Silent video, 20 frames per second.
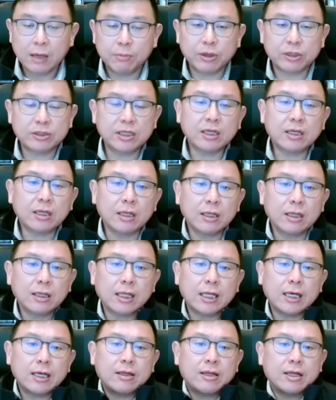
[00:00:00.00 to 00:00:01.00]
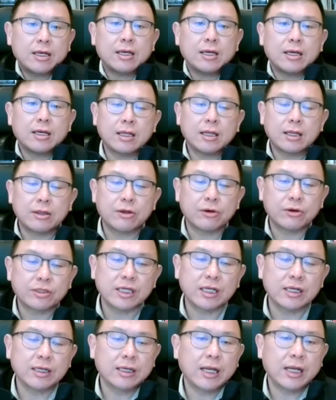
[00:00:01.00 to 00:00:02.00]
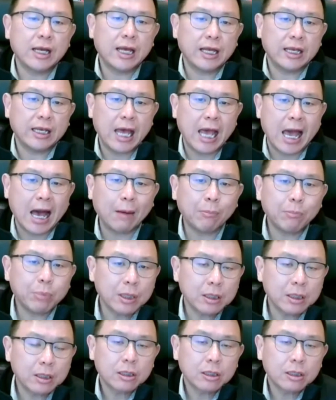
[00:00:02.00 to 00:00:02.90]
Particularly, there's an app